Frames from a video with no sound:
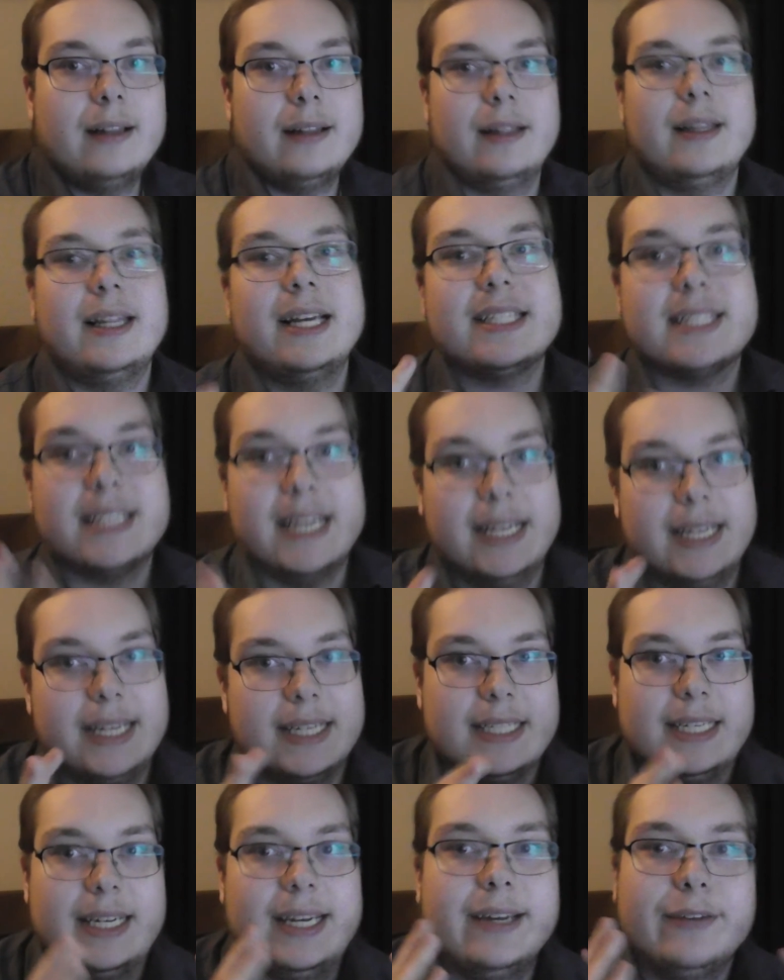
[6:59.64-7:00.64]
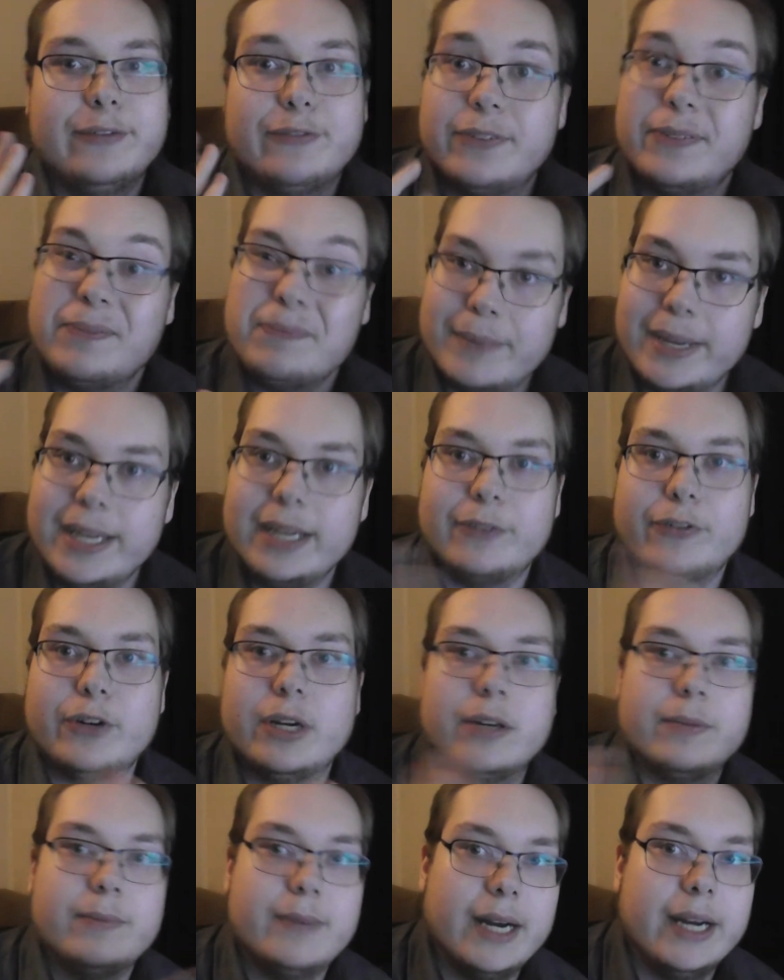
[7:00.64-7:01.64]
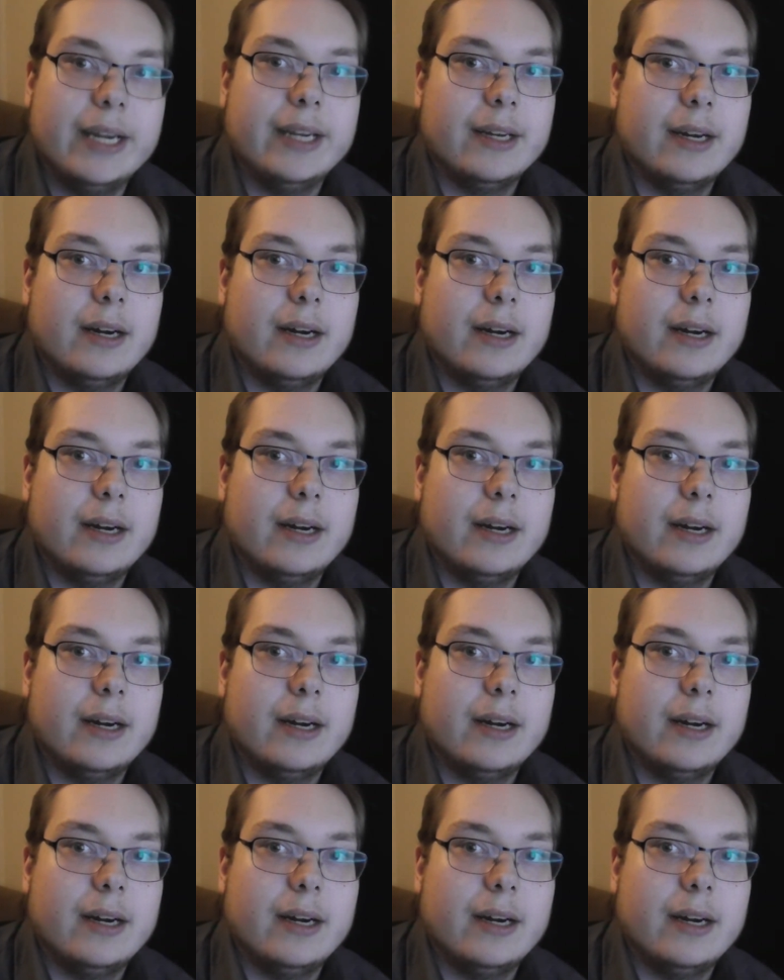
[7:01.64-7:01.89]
Let's say that if me and a friend of mine